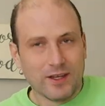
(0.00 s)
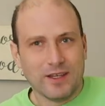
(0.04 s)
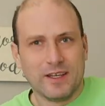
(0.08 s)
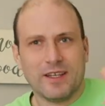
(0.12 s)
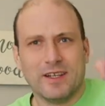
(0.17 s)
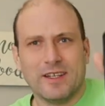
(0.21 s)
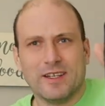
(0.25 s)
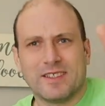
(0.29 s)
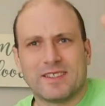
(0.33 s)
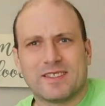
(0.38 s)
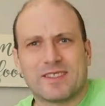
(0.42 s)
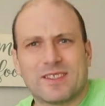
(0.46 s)

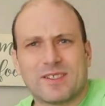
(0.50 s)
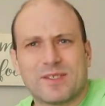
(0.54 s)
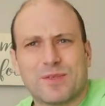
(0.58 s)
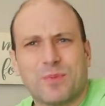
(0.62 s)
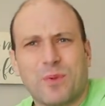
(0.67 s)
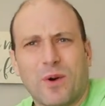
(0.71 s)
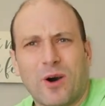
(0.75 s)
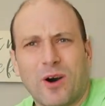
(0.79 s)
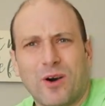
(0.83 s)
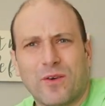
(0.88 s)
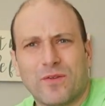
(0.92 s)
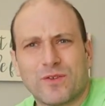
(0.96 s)
It is
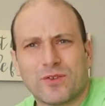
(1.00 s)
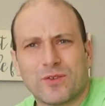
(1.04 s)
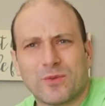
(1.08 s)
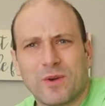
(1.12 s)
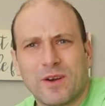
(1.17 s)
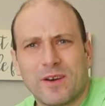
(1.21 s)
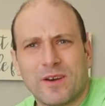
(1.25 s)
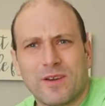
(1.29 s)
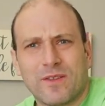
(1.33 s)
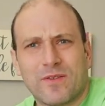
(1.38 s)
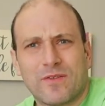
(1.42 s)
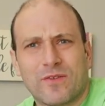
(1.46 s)

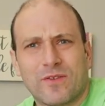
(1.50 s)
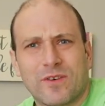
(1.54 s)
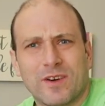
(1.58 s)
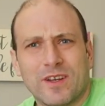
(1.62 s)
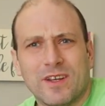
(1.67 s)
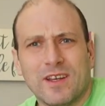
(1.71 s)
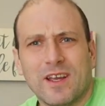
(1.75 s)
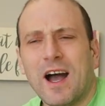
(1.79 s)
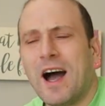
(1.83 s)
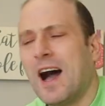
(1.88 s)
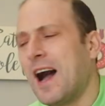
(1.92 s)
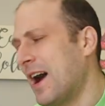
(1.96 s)

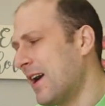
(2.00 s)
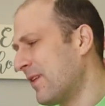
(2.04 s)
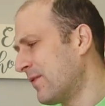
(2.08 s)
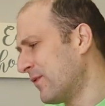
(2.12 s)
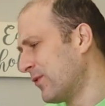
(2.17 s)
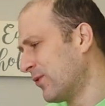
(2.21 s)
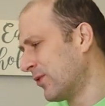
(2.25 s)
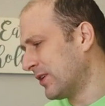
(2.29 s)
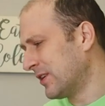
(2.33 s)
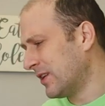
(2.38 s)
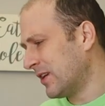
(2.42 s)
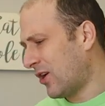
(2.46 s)
12:23, I
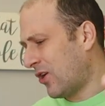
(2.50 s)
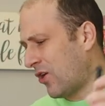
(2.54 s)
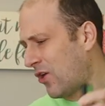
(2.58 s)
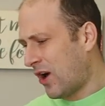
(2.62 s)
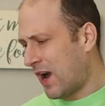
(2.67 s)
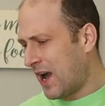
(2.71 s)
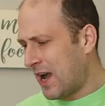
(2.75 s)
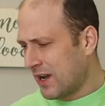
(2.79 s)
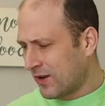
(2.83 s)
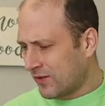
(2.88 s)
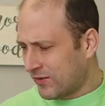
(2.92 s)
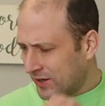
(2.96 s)
have no idea how
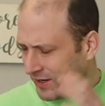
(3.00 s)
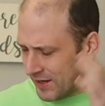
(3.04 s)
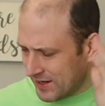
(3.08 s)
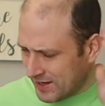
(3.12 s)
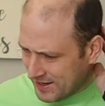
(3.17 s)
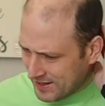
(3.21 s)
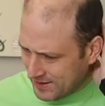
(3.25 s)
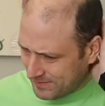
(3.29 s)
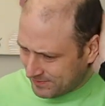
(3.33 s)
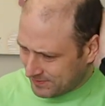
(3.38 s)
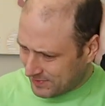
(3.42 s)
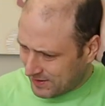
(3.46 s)
hungry
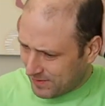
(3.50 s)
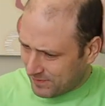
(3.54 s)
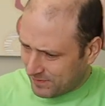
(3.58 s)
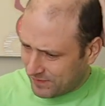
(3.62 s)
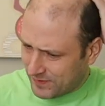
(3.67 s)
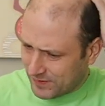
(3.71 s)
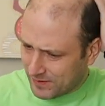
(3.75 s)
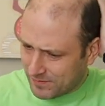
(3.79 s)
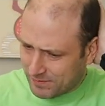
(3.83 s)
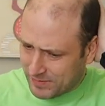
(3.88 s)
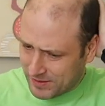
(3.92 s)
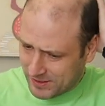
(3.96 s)
I am. I'm
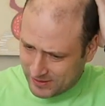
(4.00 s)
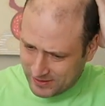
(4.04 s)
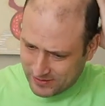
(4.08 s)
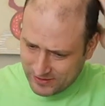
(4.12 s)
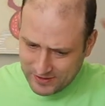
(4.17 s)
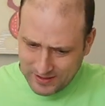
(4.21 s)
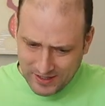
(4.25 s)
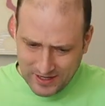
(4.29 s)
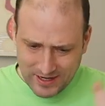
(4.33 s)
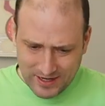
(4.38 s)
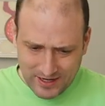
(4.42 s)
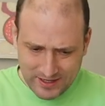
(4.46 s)
feeling better
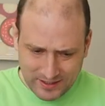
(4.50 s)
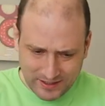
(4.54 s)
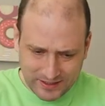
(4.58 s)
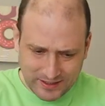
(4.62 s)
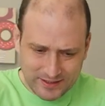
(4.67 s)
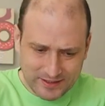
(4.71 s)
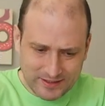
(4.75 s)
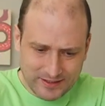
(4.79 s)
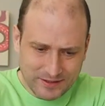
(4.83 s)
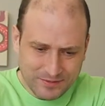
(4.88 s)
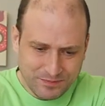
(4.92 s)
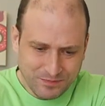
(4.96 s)
today at
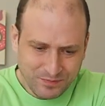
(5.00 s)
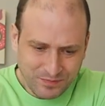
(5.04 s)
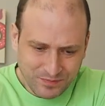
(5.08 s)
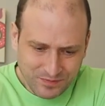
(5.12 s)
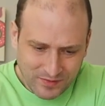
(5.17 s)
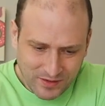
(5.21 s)
least.